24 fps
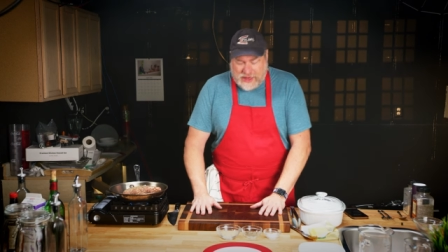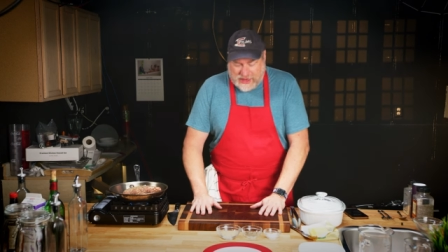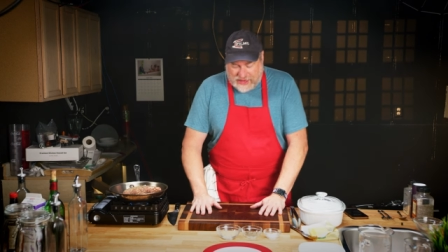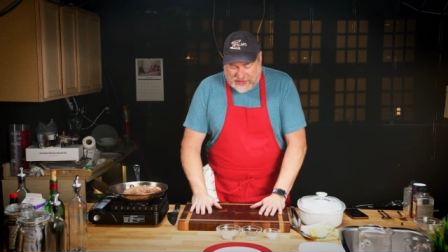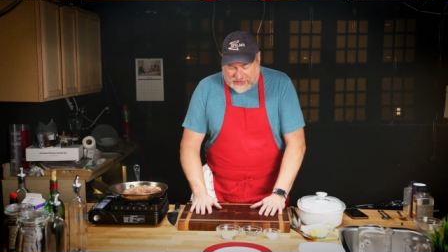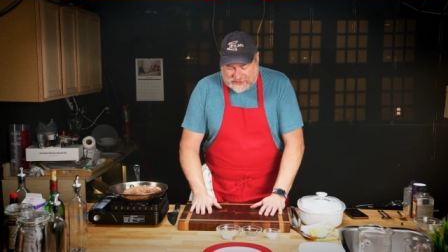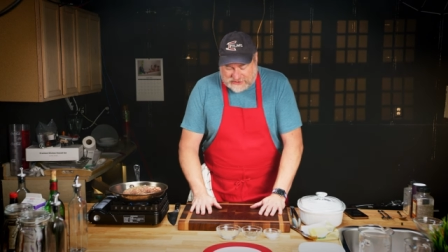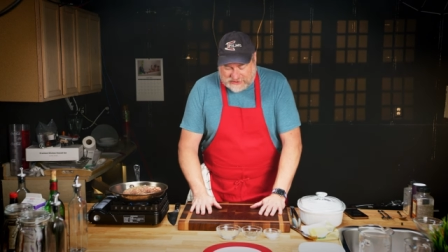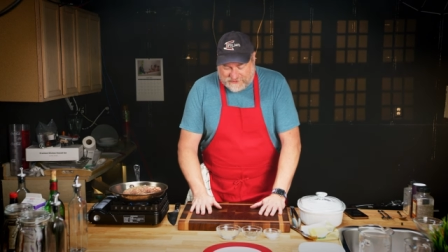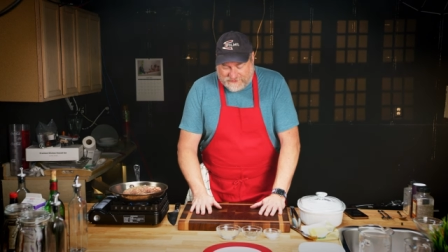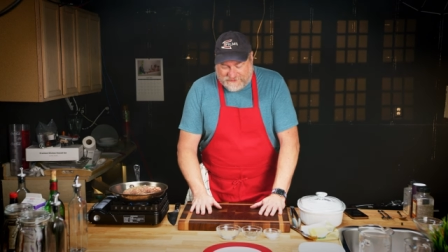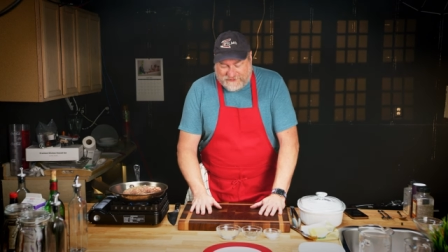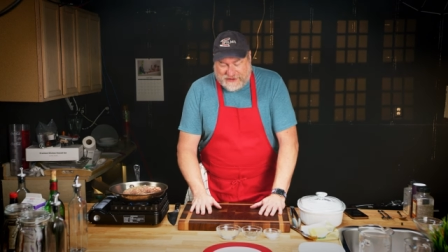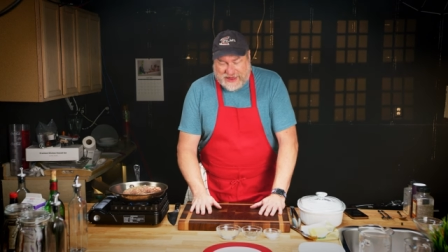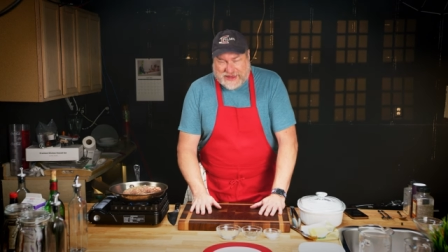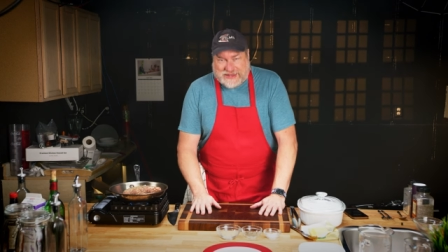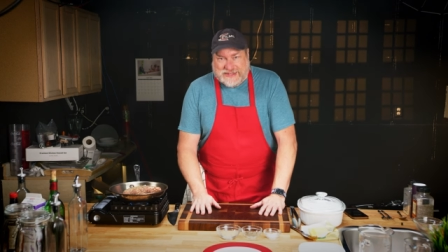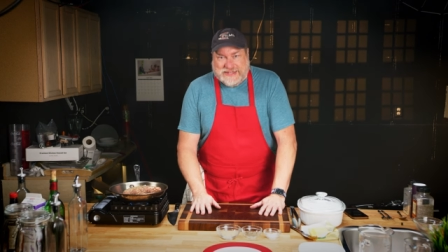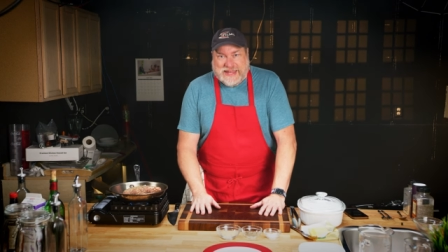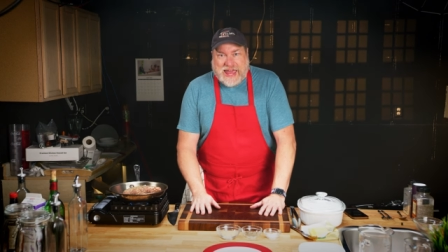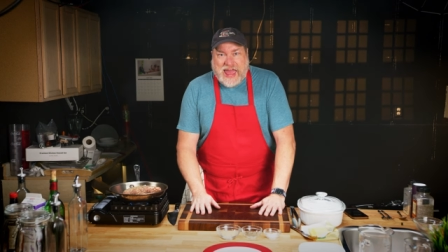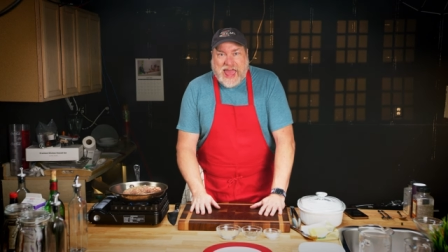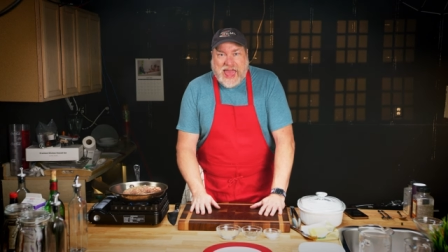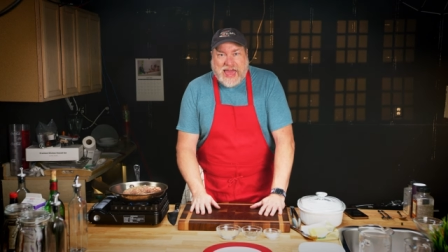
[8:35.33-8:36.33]
is a
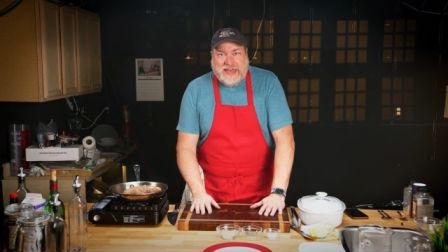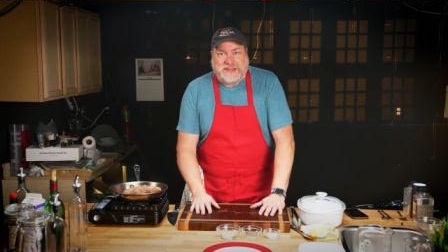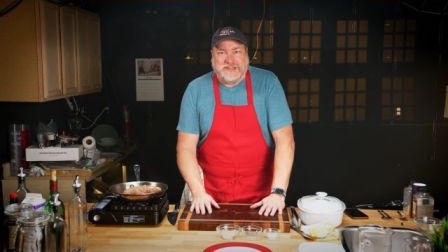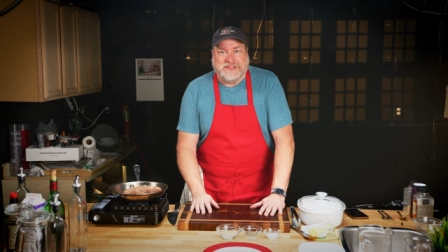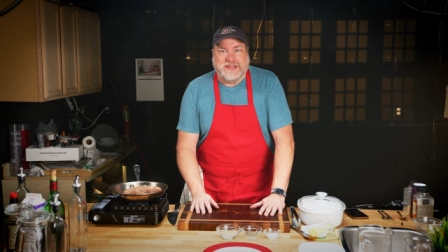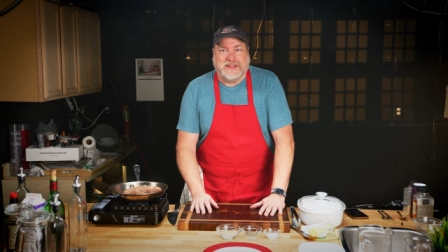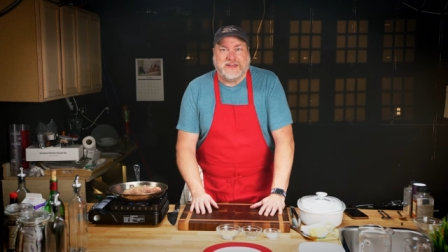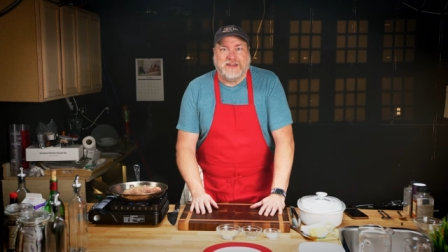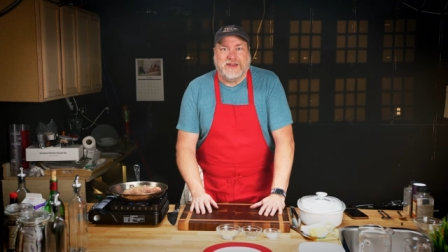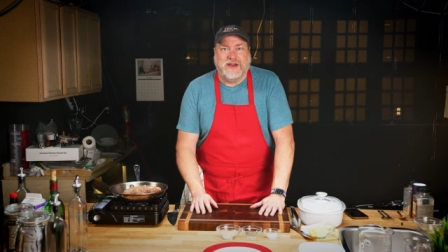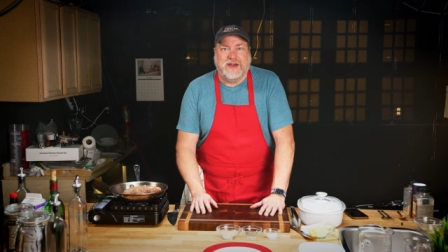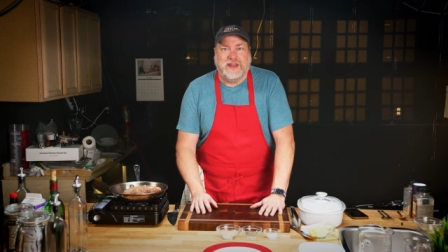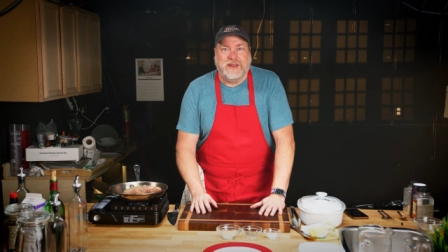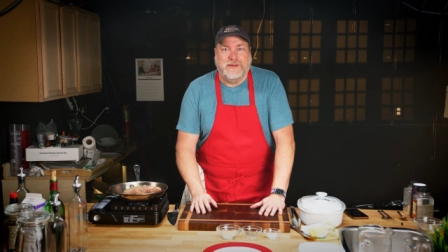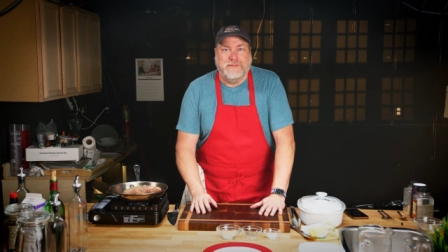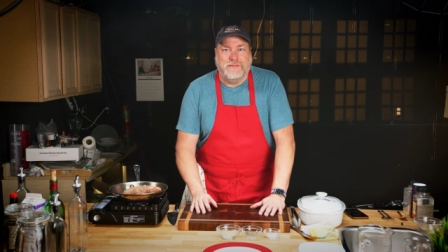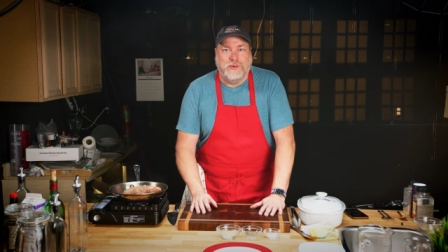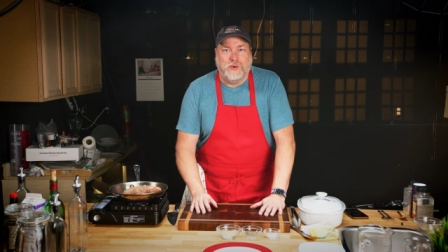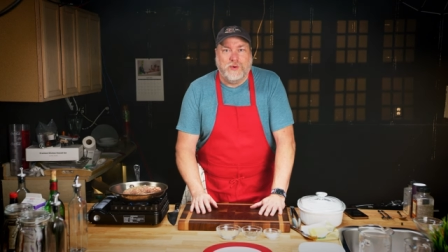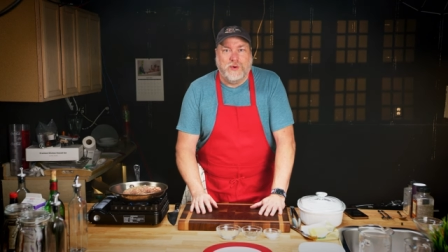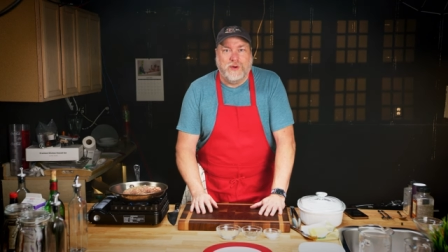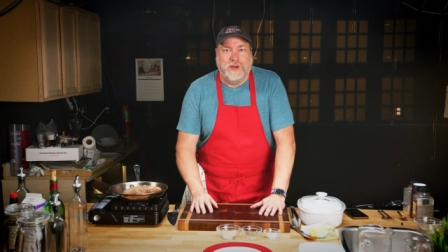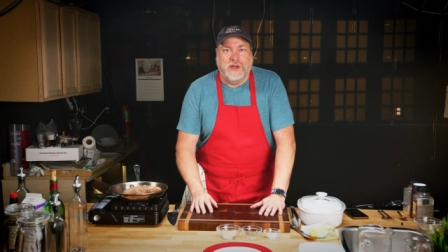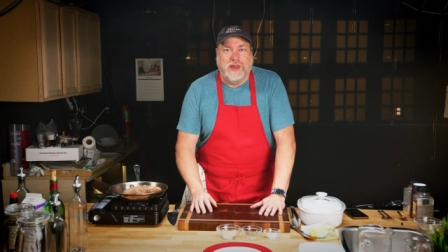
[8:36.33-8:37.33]
fantastic cutting
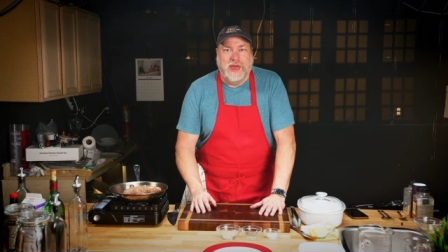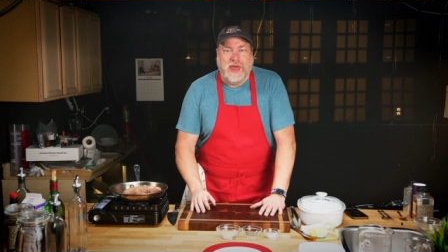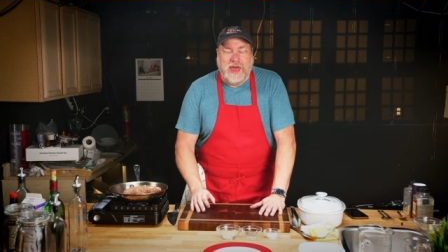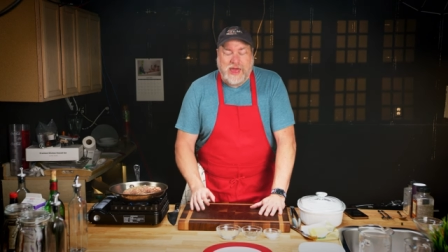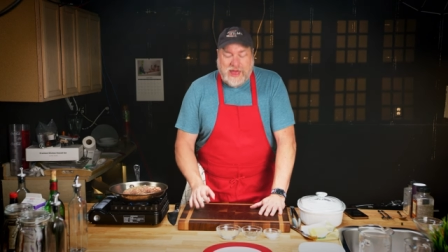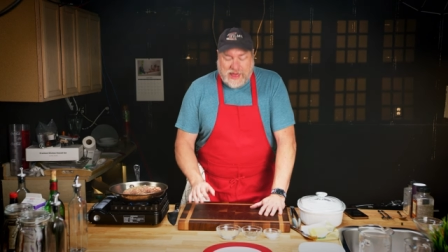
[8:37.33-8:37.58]
board.